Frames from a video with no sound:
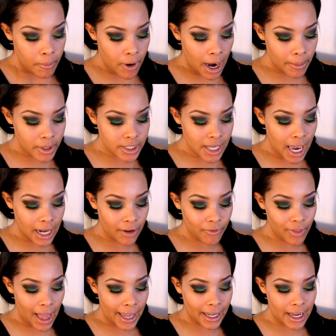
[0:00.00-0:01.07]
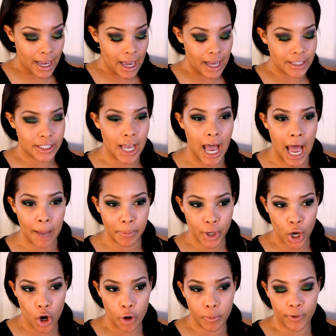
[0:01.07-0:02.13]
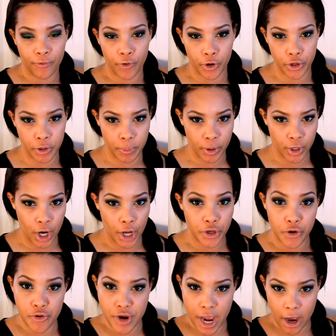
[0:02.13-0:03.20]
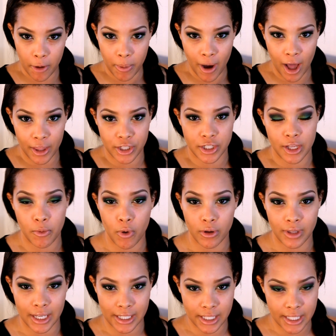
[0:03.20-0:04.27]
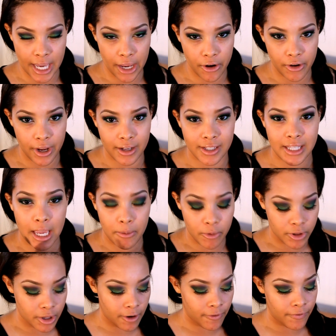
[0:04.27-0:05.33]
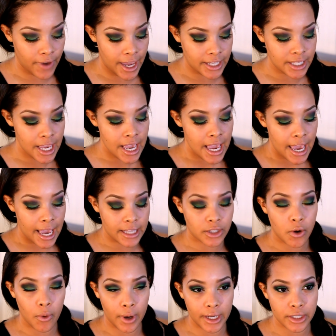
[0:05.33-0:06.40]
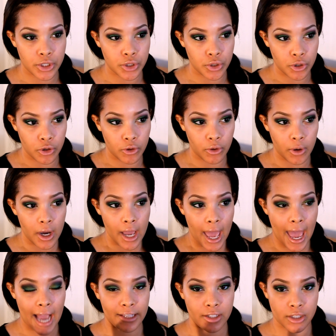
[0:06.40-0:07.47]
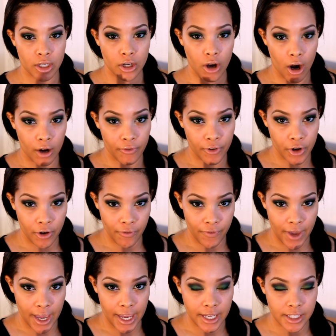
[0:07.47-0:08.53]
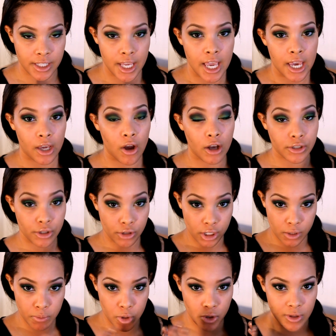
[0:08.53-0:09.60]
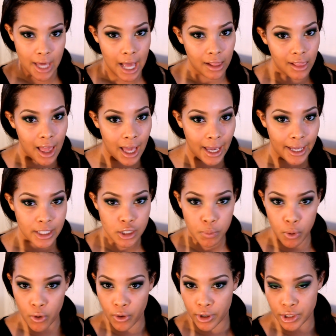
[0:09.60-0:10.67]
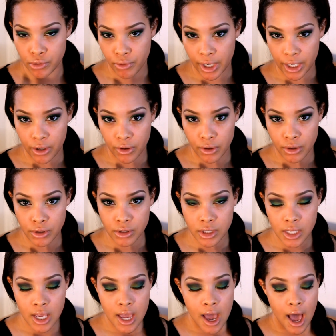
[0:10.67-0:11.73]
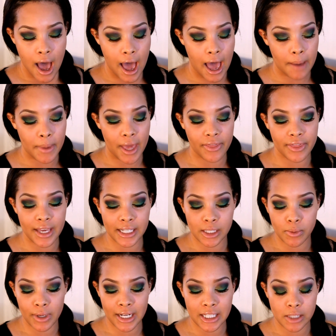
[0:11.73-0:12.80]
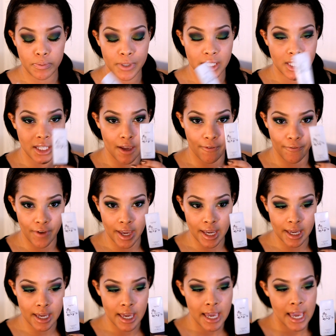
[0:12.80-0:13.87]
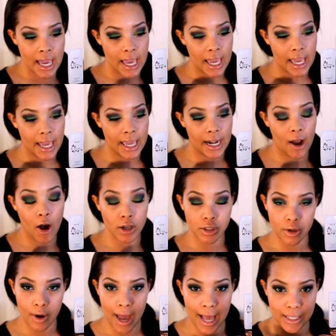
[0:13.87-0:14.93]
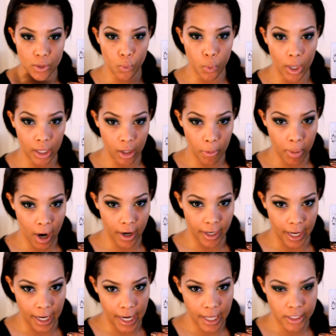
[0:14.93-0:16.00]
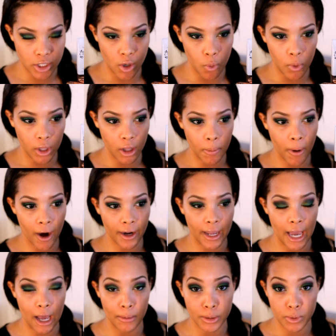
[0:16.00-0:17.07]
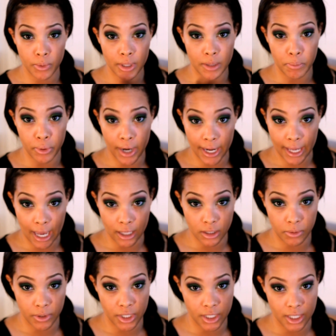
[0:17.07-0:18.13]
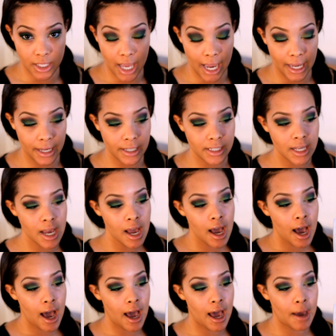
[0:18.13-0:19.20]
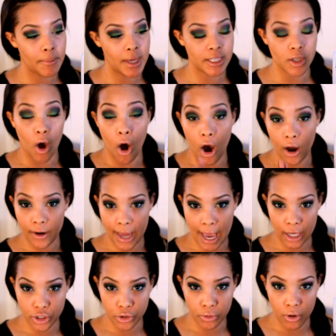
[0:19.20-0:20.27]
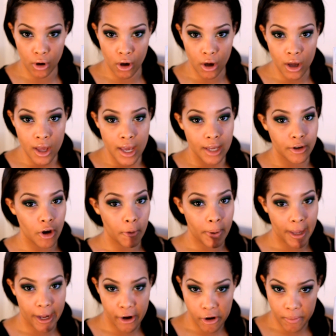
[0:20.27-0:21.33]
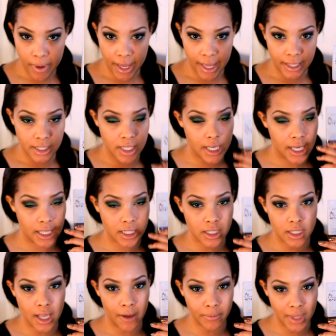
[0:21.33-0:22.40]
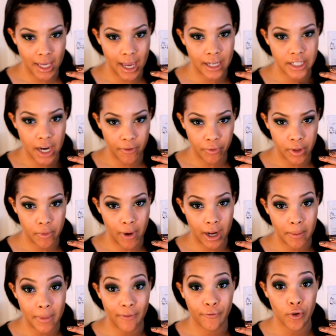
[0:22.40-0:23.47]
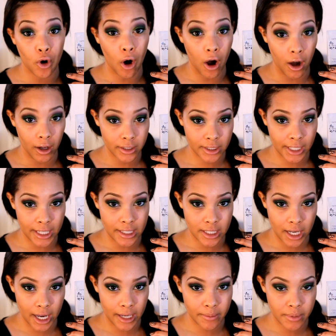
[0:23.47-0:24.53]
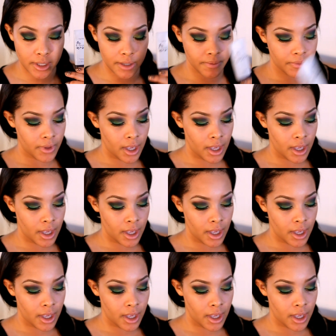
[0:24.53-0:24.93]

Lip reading: Primer is kind of like a top coat before you put on your nail polish that won't like stain your nails. Same with your face. It's going to act as a guard for your face. It also smooth out lines, pores, wrinkles. And this one is specific. It also has willow bark in it. So willow bark helps with breakouts, which is nice. It's all natural, no parabens. It's something I definitely recommend for all skin types.